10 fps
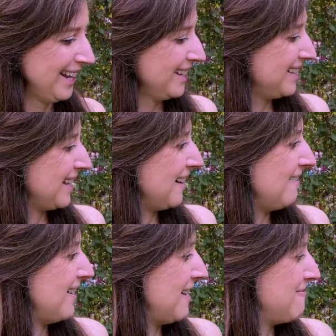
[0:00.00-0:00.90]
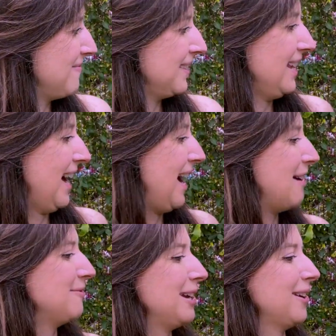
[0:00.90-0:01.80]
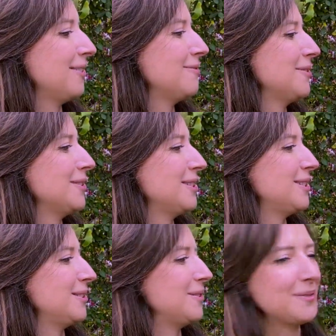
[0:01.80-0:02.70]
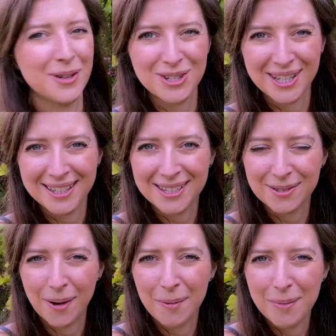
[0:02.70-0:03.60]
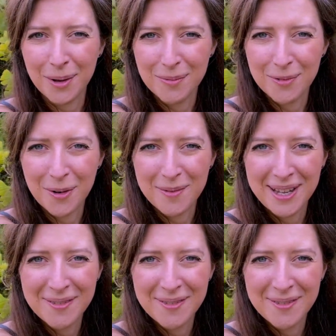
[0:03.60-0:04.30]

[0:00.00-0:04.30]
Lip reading: So yeah, I'm really looking forward to watching these grow and bloom for me.